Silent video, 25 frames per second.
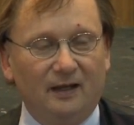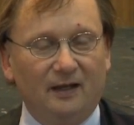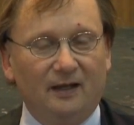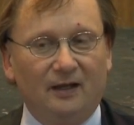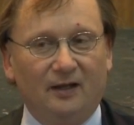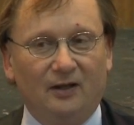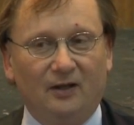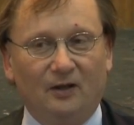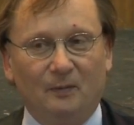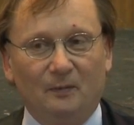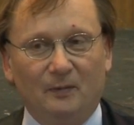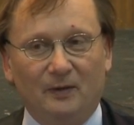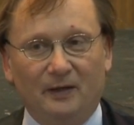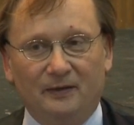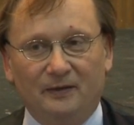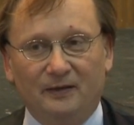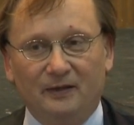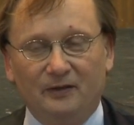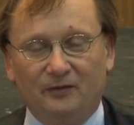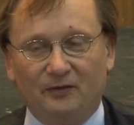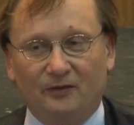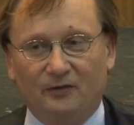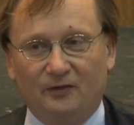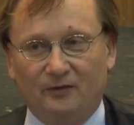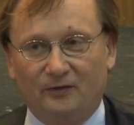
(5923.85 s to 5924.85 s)
And
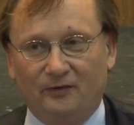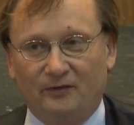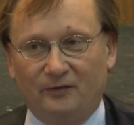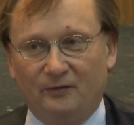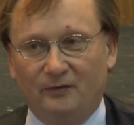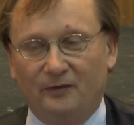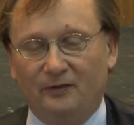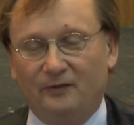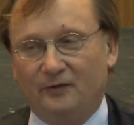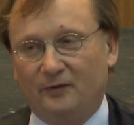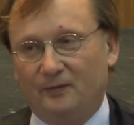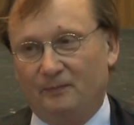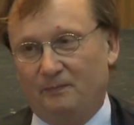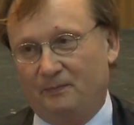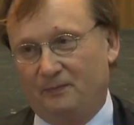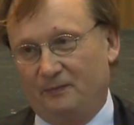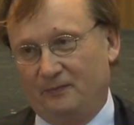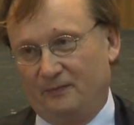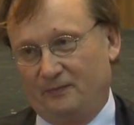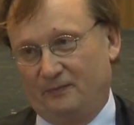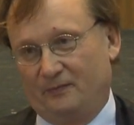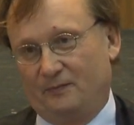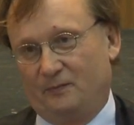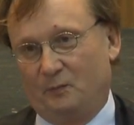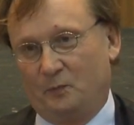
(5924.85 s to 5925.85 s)
these are
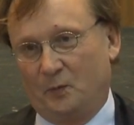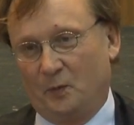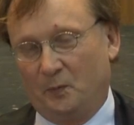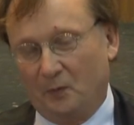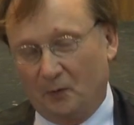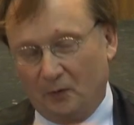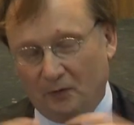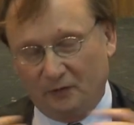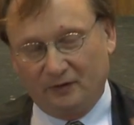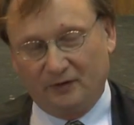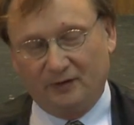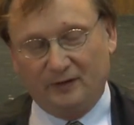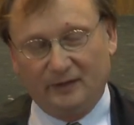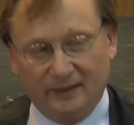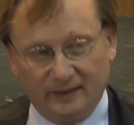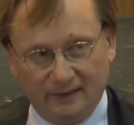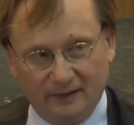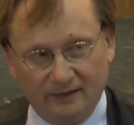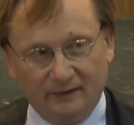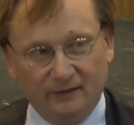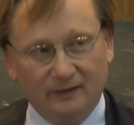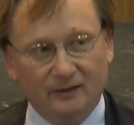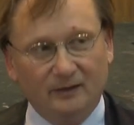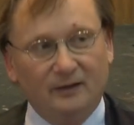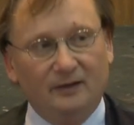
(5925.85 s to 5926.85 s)

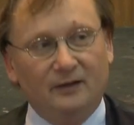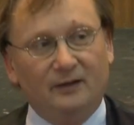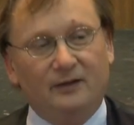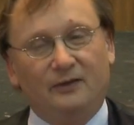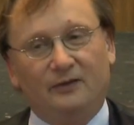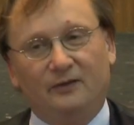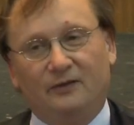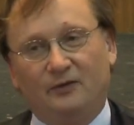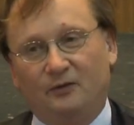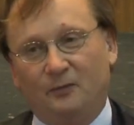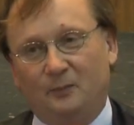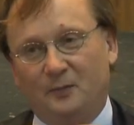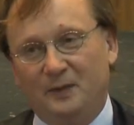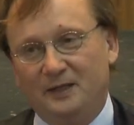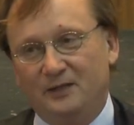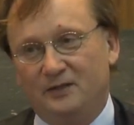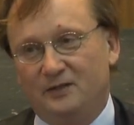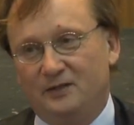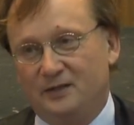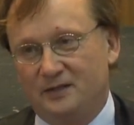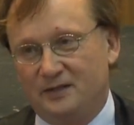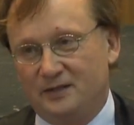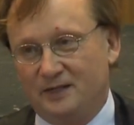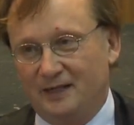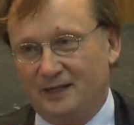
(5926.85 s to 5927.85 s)
purportedly the
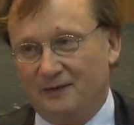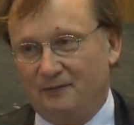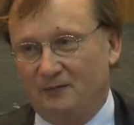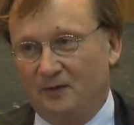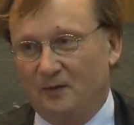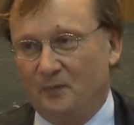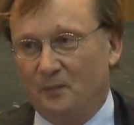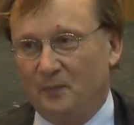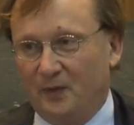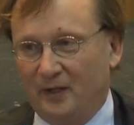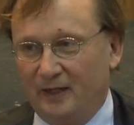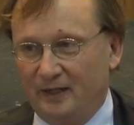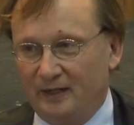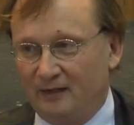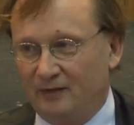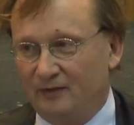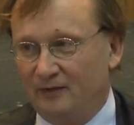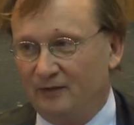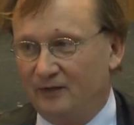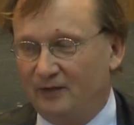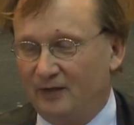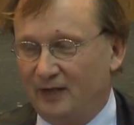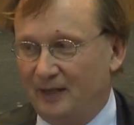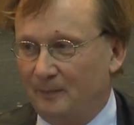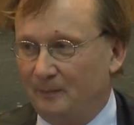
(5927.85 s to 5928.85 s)
speeches given by
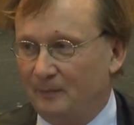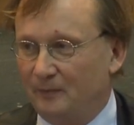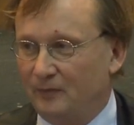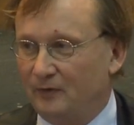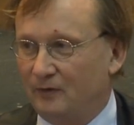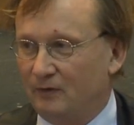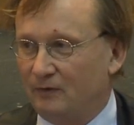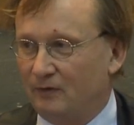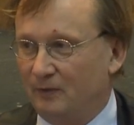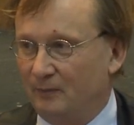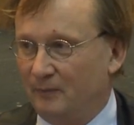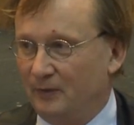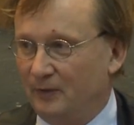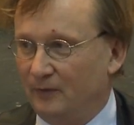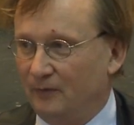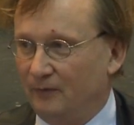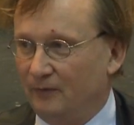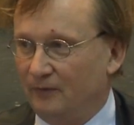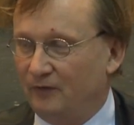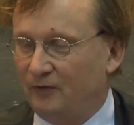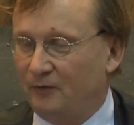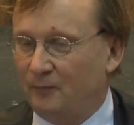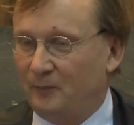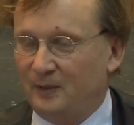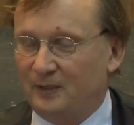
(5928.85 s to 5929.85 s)
condemned
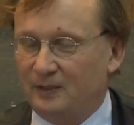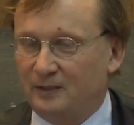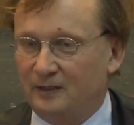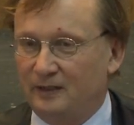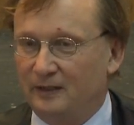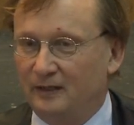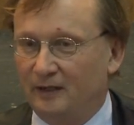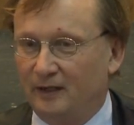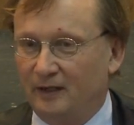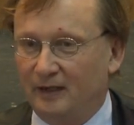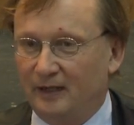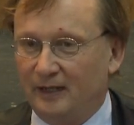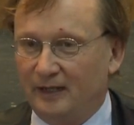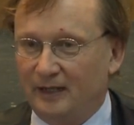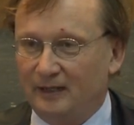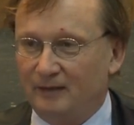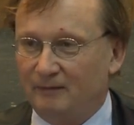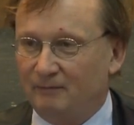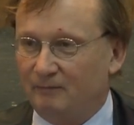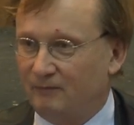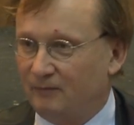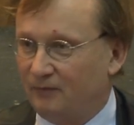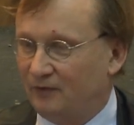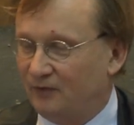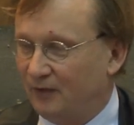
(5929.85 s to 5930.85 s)
criminals, especially
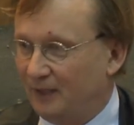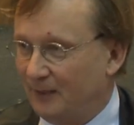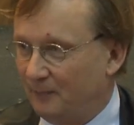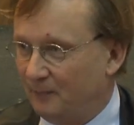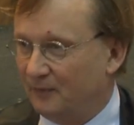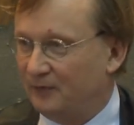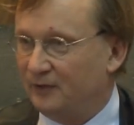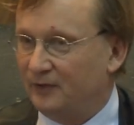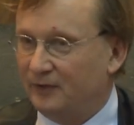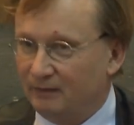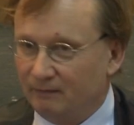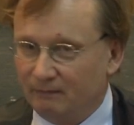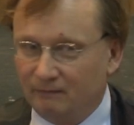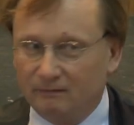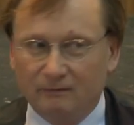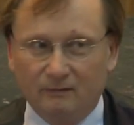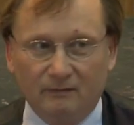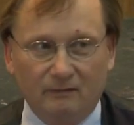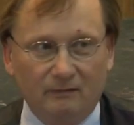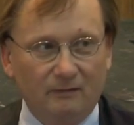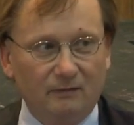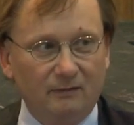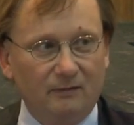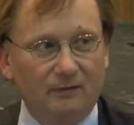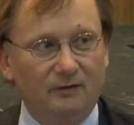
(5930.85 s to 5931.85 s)
high celebrity
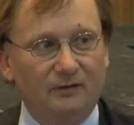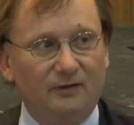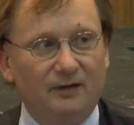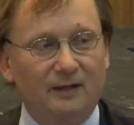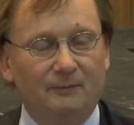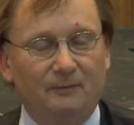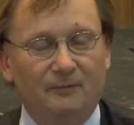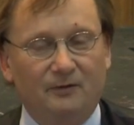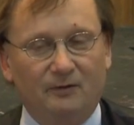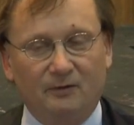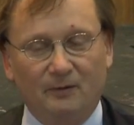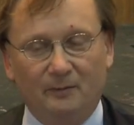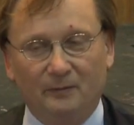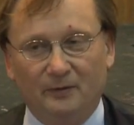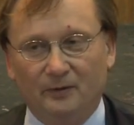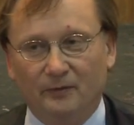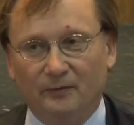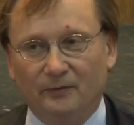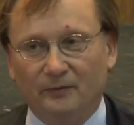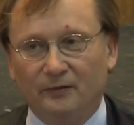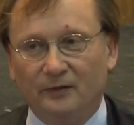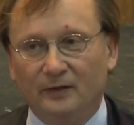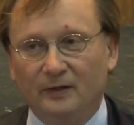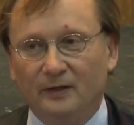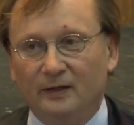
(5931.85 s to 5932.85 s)
condemned
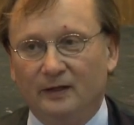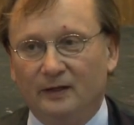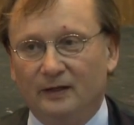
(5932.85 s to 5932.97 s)
criminals,